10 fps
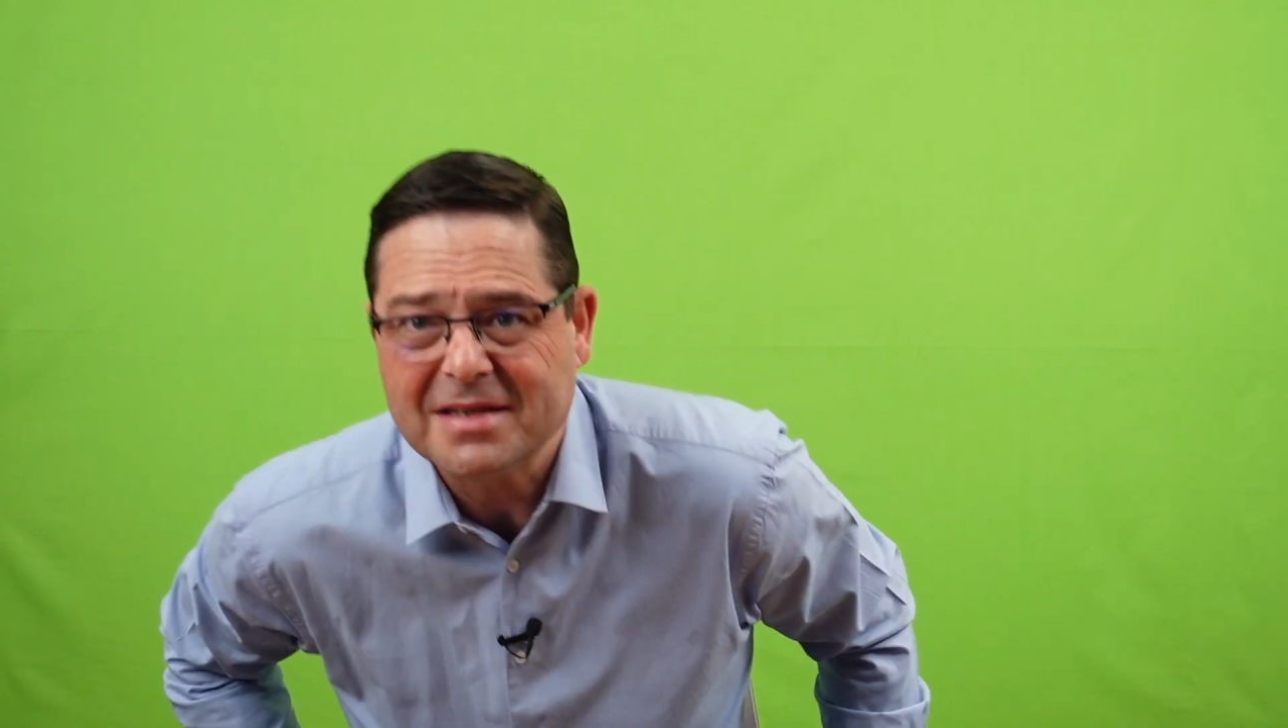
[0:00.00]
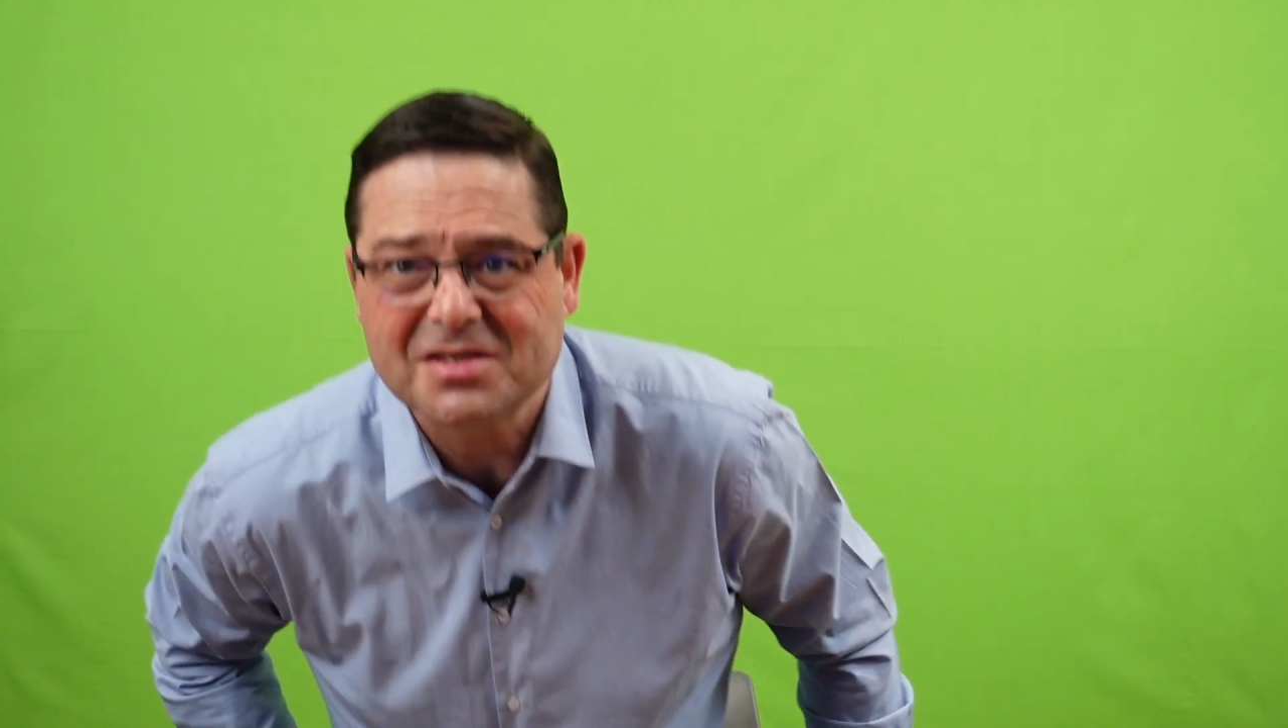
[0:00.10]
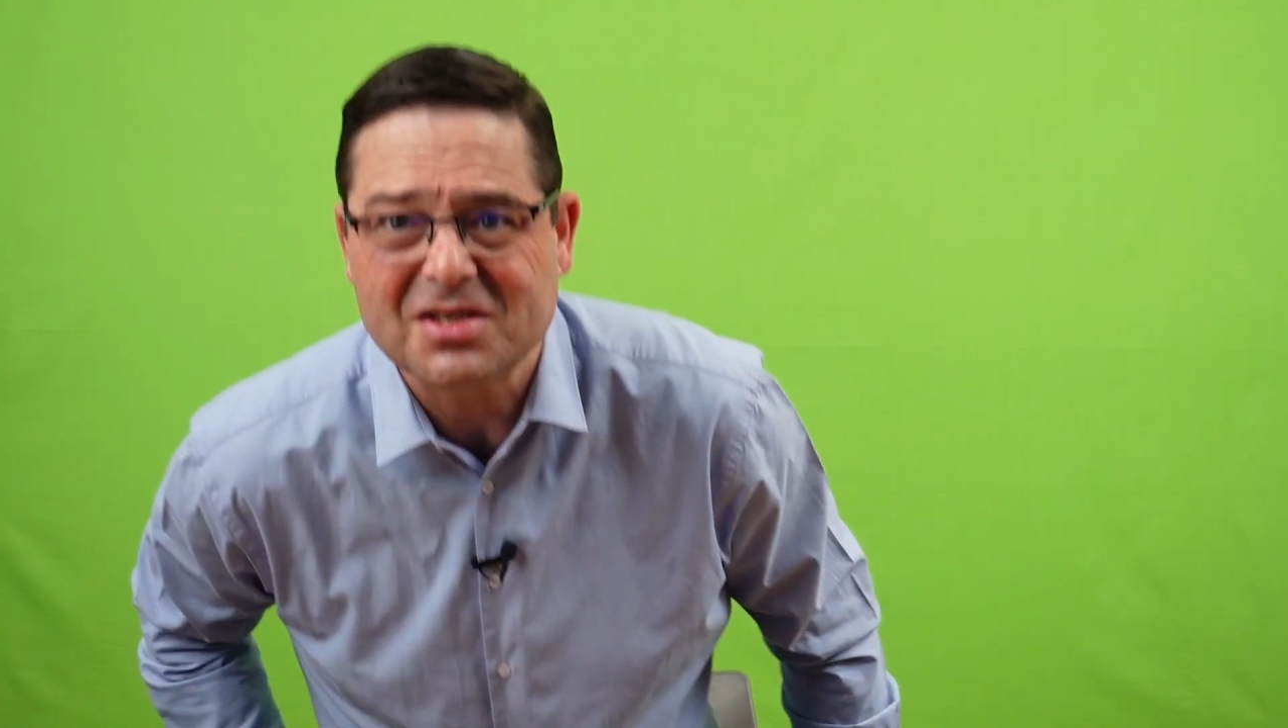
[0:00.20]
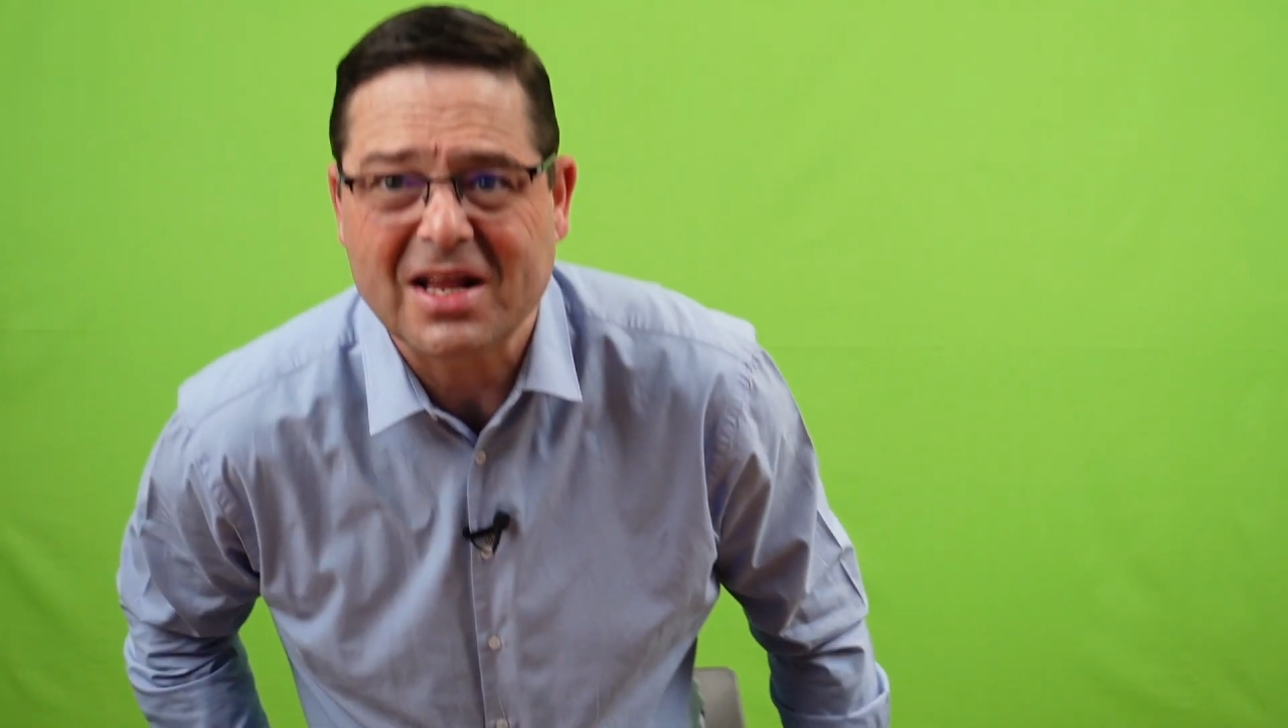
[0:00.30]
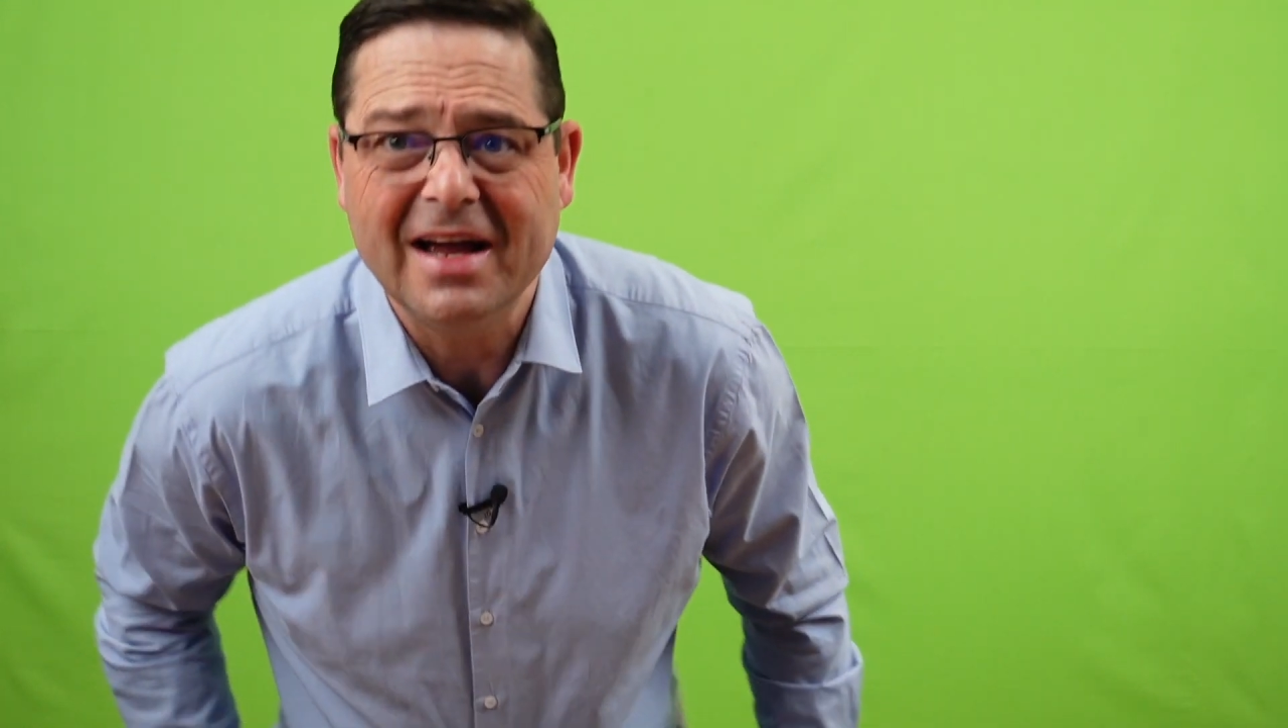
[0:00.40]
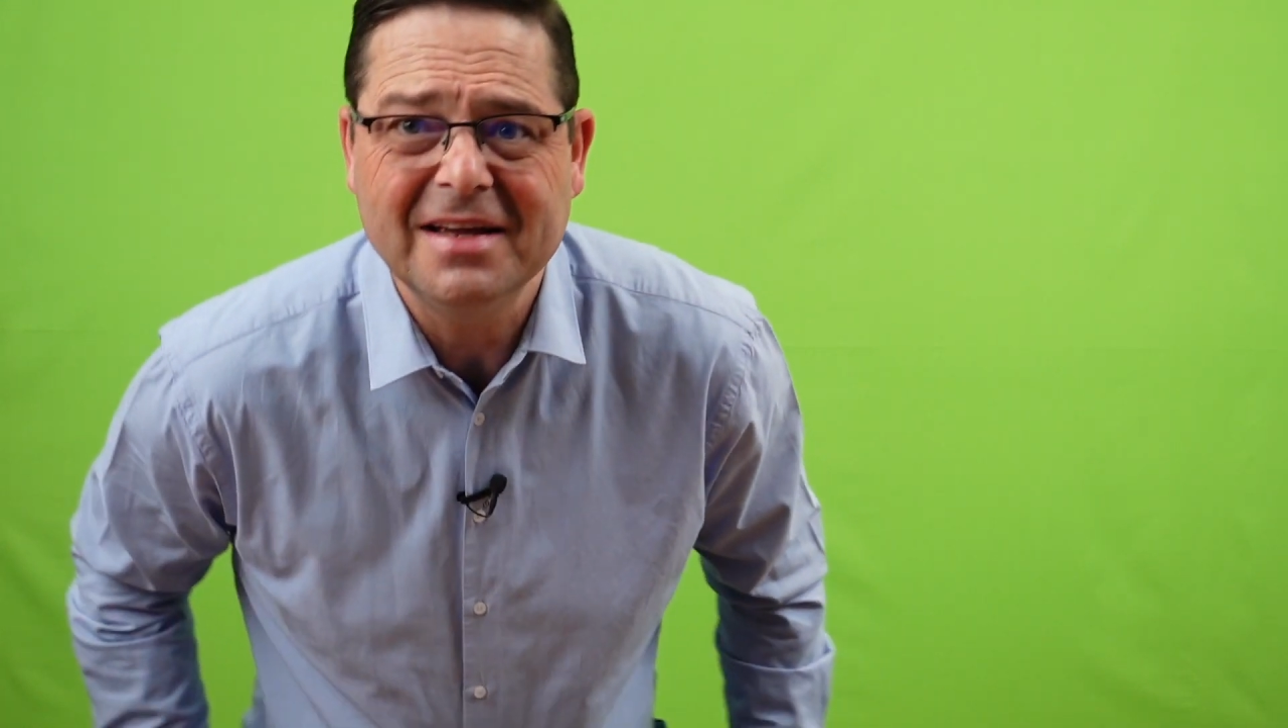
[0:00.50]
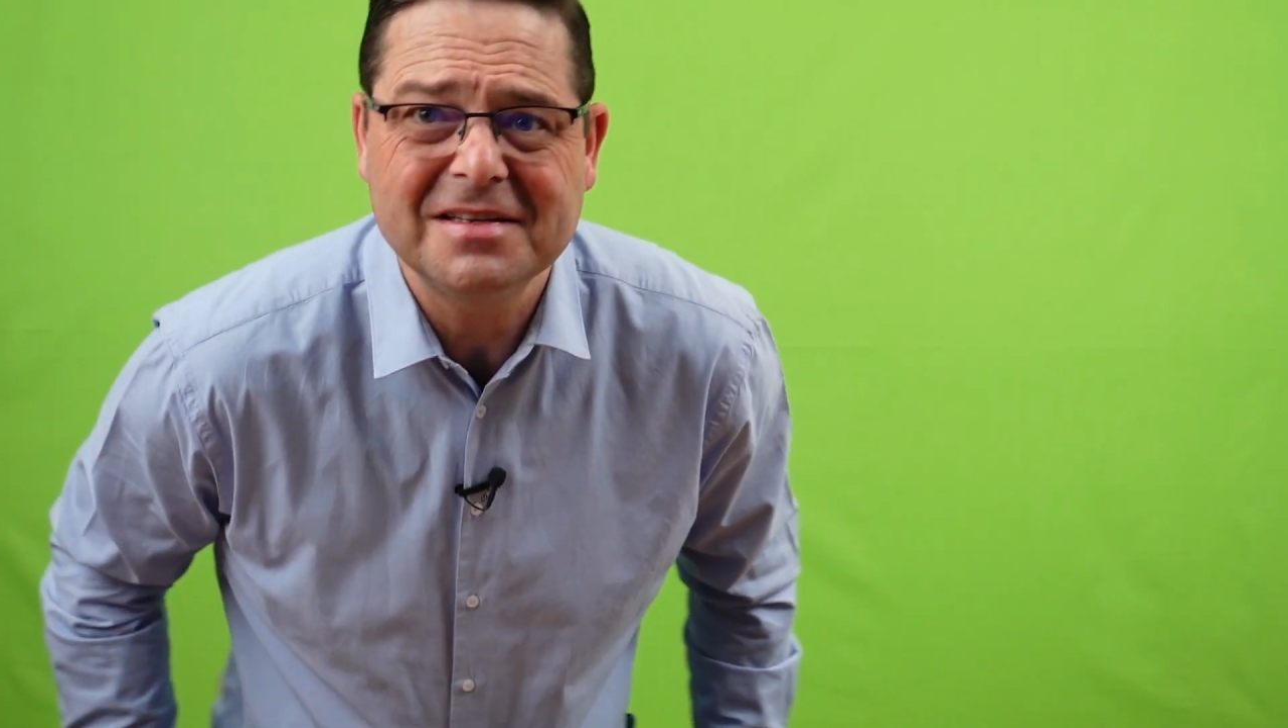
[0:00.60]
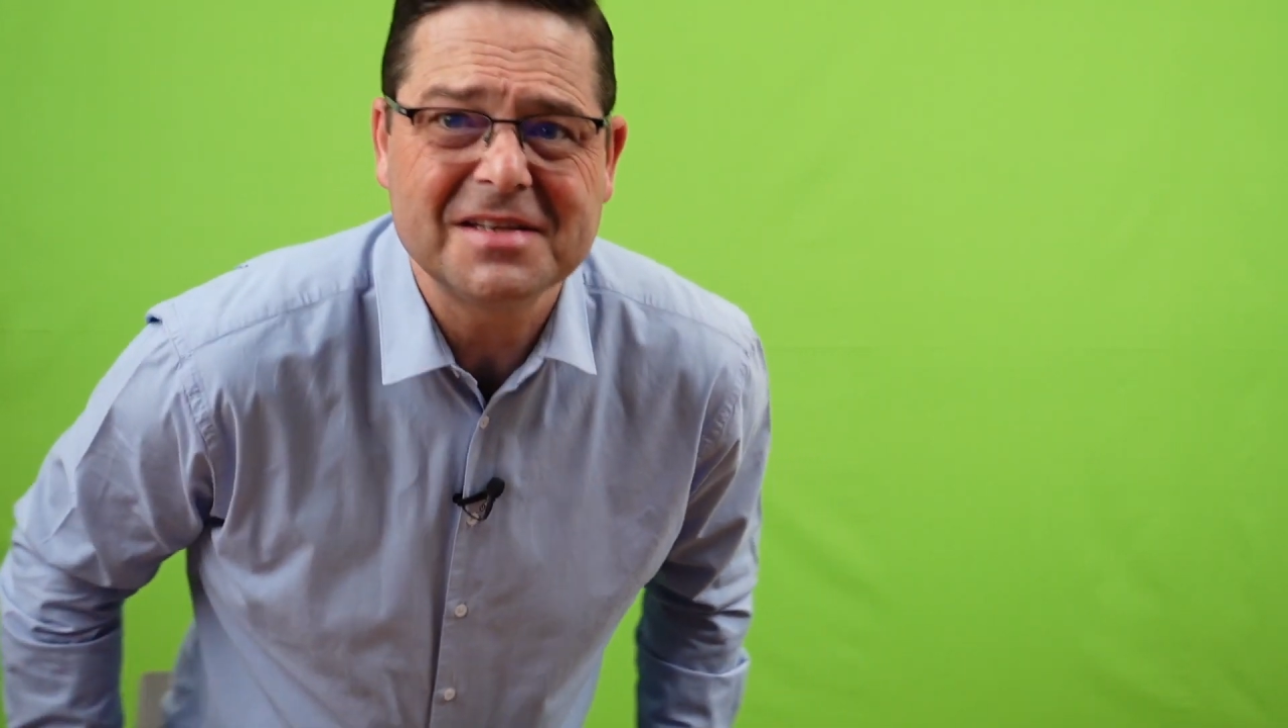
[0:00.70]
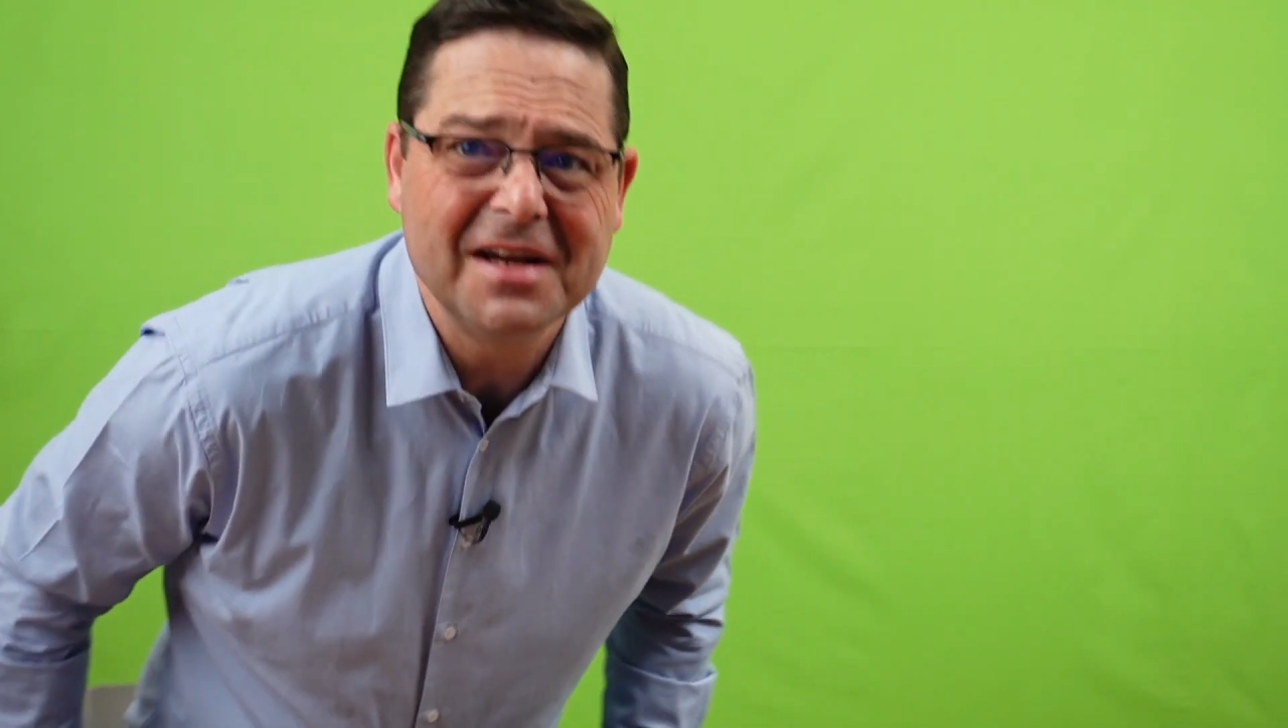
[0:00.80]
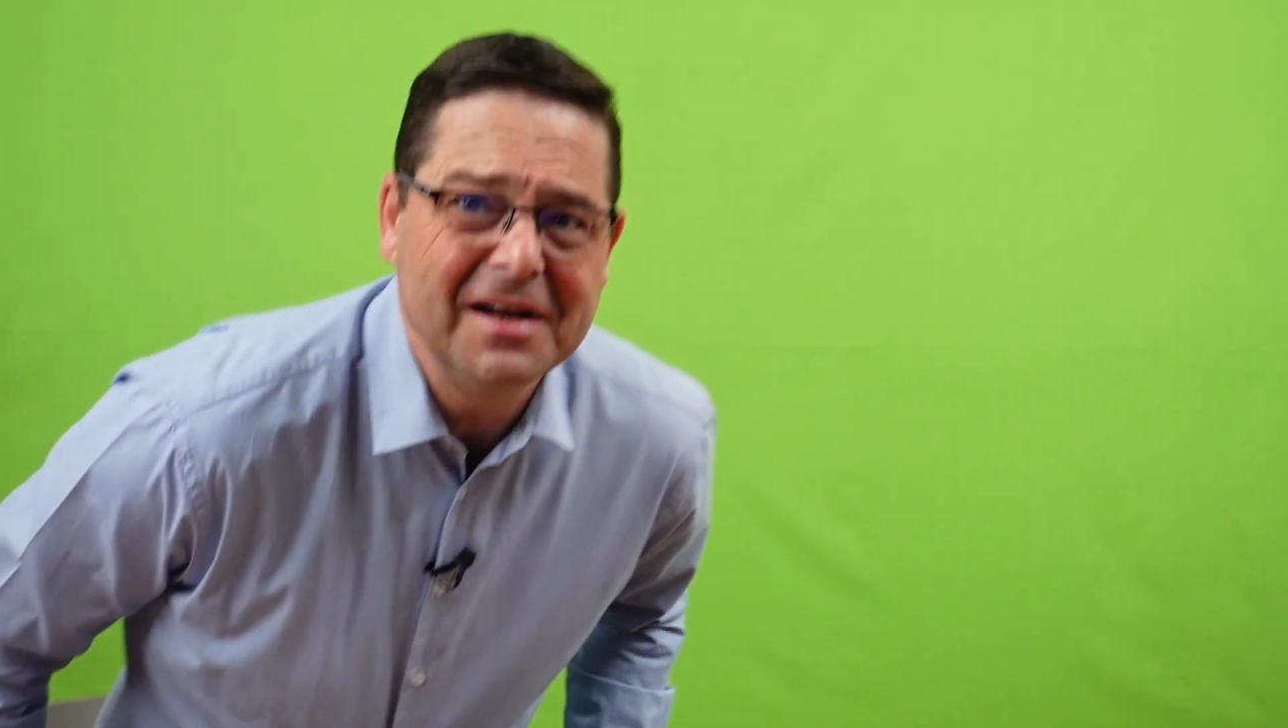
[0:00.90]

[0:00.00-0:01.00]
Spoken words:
slides